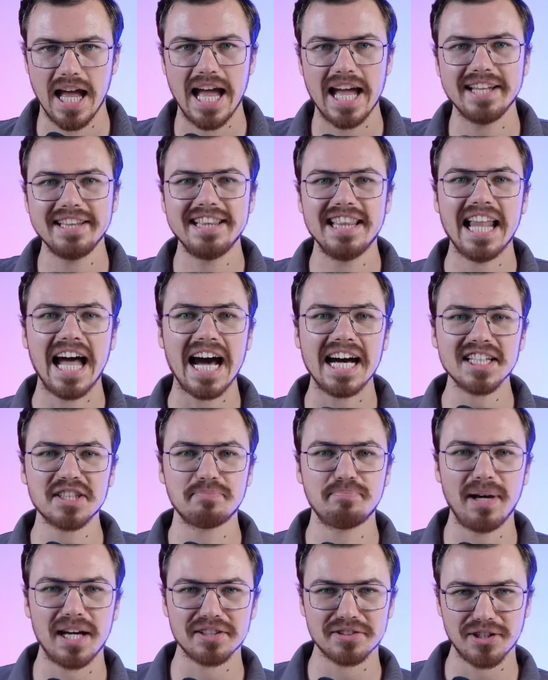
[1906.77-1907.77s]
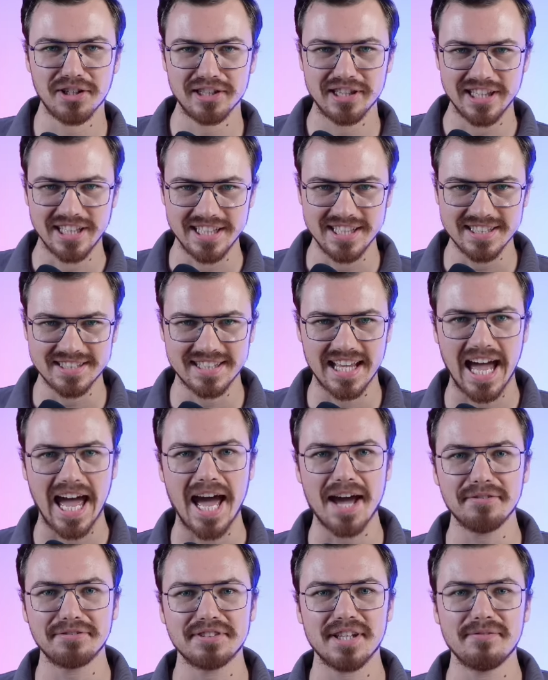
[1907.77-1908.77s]
And last but not least, I
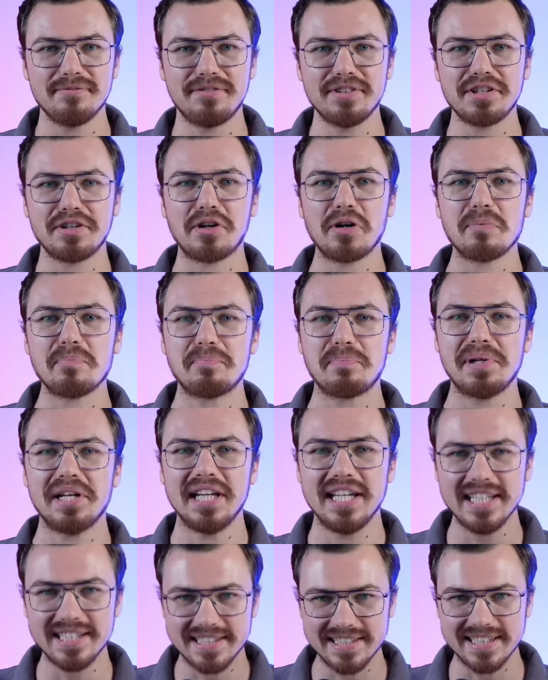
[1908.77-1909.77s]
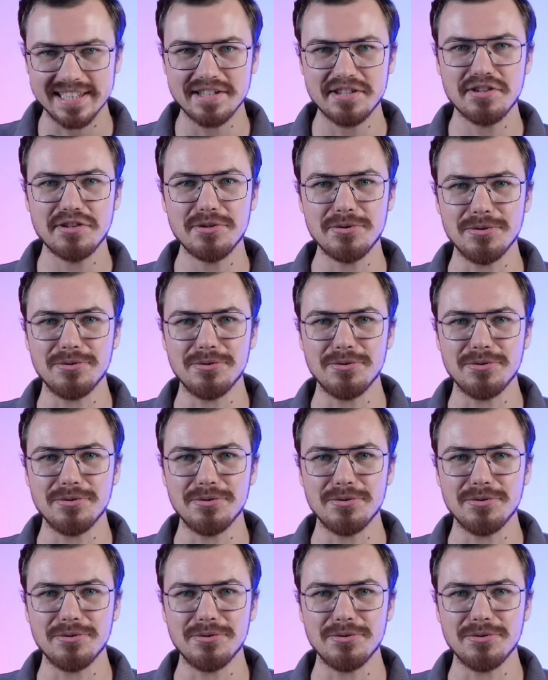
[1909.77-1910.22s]
have something completely new